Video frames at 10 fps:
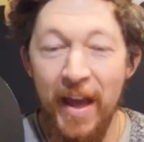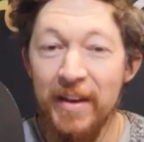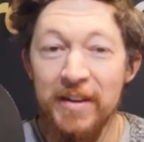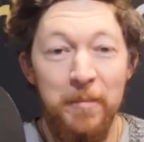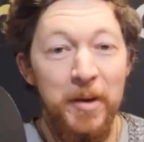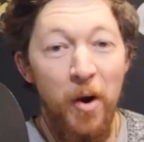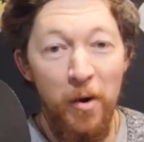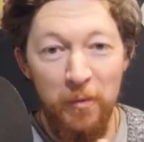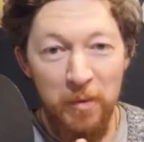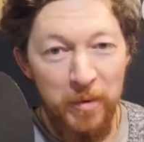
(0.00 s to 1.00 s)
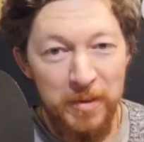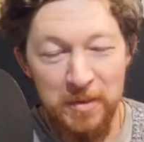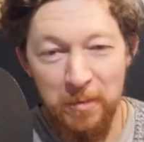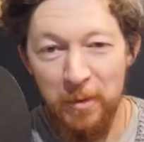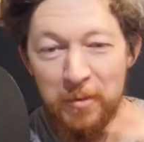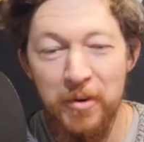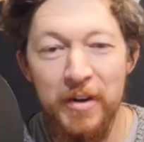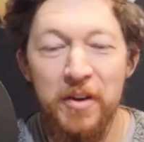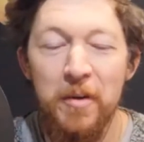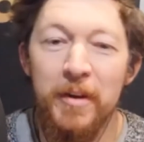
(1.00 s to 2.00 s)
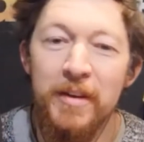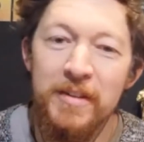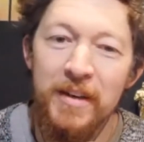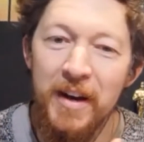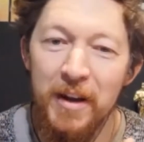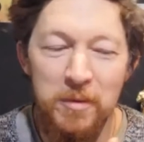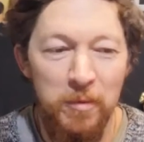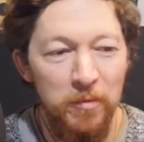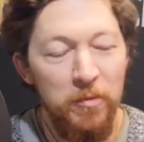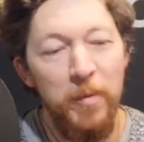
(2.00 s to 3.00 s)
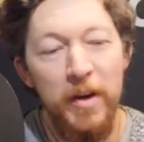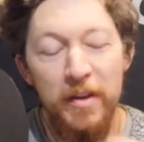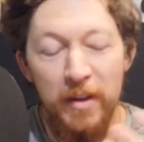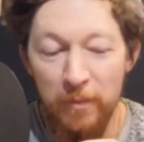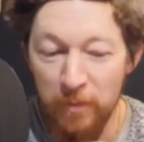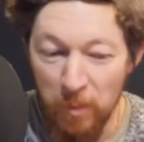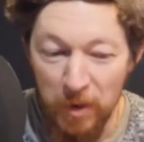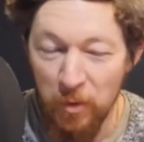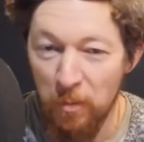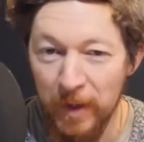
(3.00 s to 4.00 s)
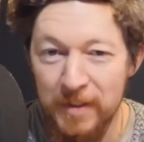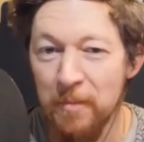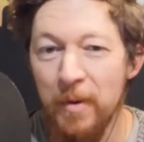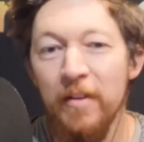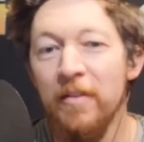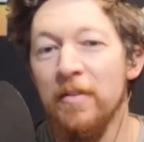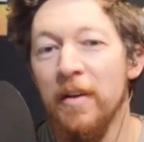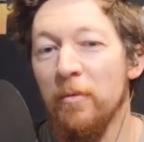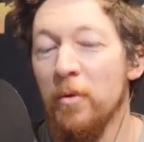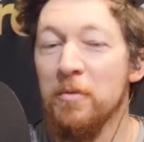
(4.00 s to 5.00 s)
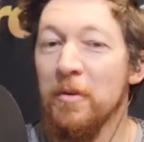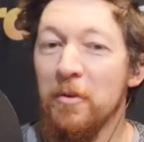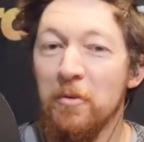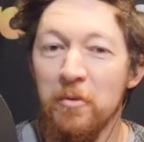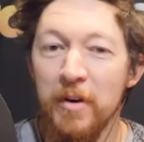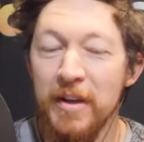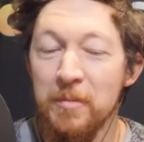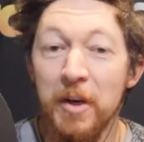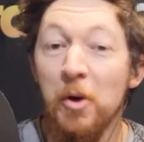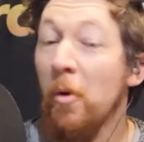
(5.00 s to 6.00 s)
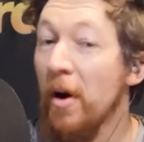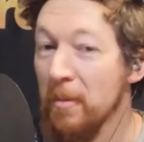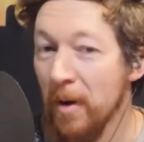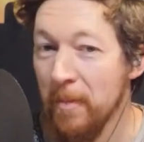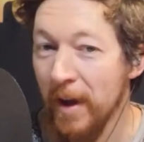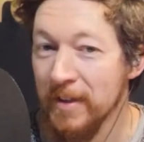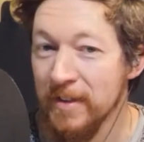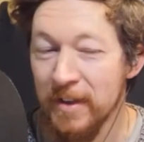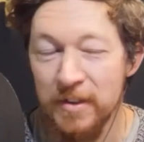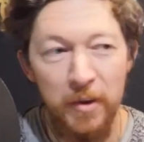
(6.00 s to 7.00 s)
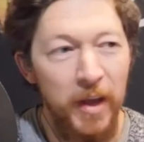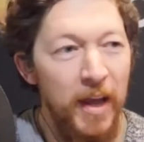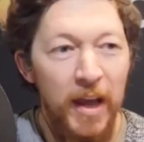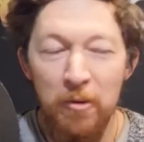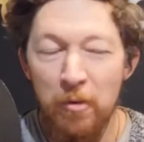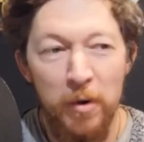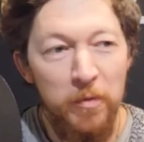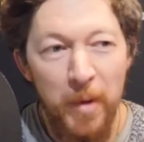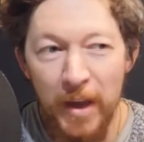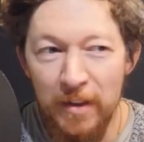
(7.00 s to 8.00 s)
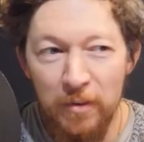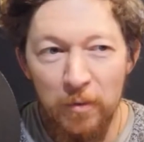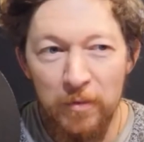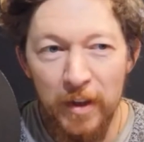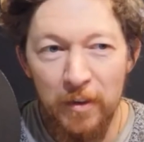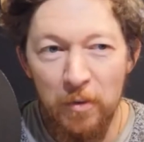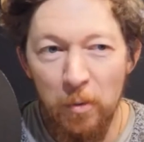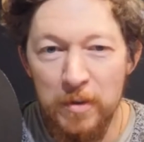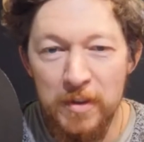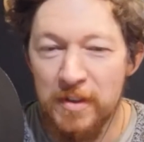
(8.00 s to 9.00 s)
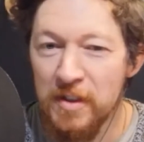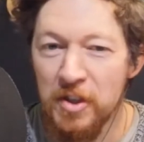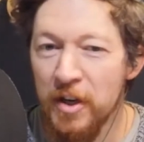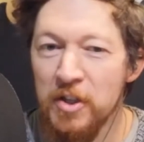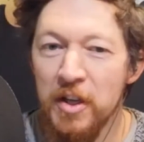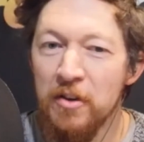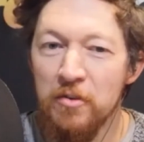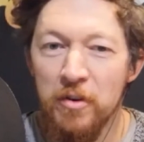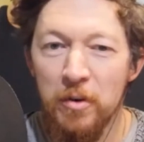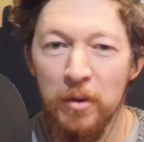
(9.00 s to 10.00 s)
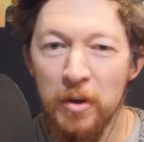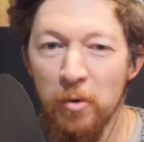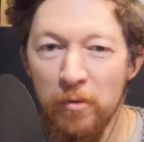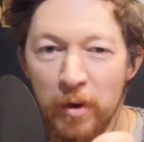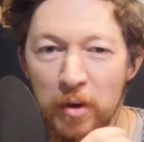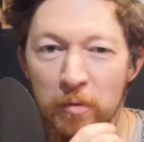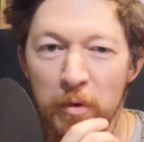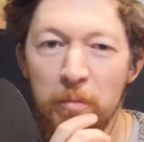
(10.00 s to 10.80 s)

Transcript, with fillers: And I mean, hot off the press this morning, it was great timing because an announcement by uh, from one of your biggest competitors, uh, Voice One Two Three, has been acquired by Backstage. So, right off the bat, any sort of like thoughts? Does this change the industry at all in your in your view?